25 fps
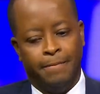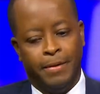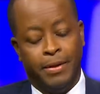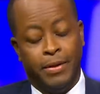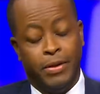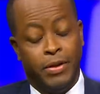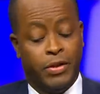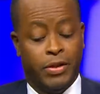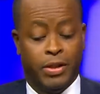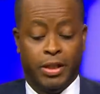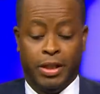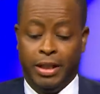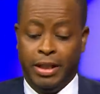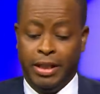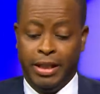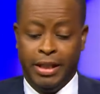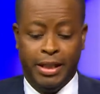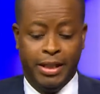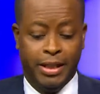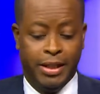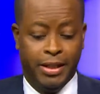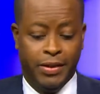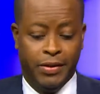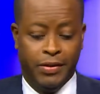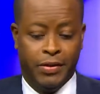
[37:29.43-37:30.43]
This young
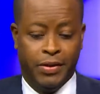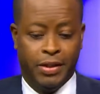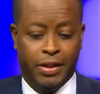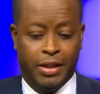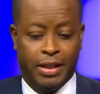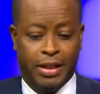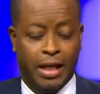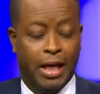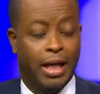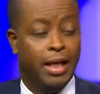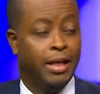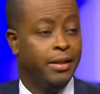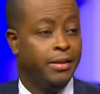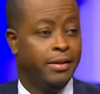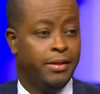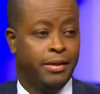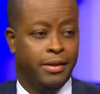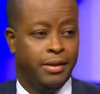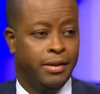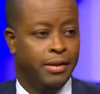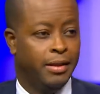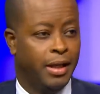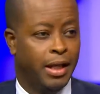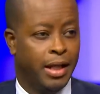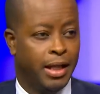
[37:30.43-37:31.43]
lady is a
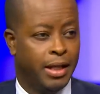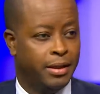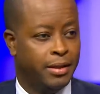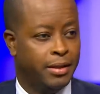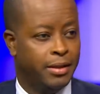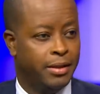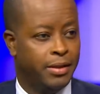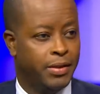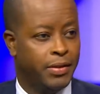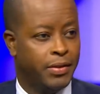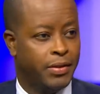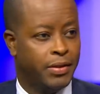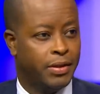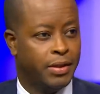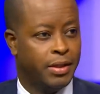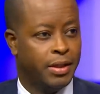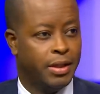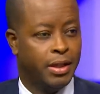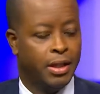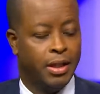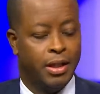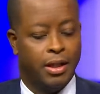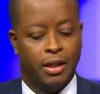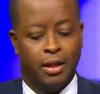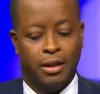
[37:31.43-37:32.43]
talented artist,
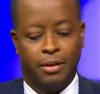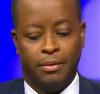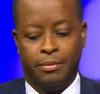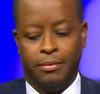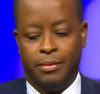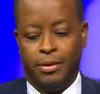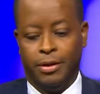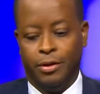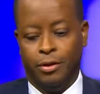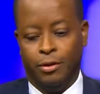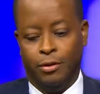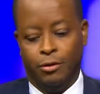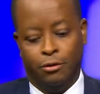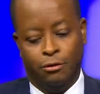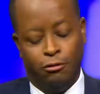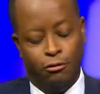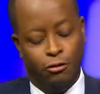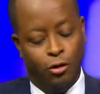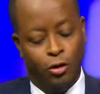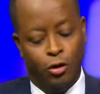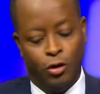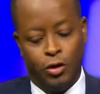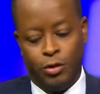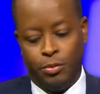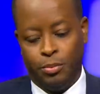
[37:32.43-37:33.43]
you know,
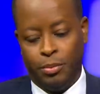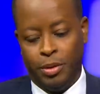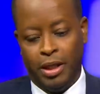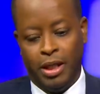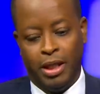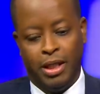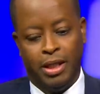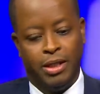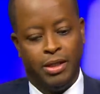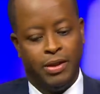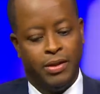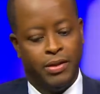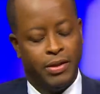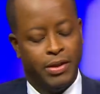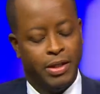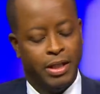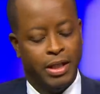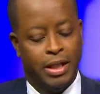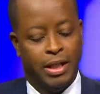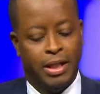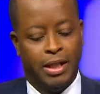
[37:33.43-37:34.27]
draws, paints,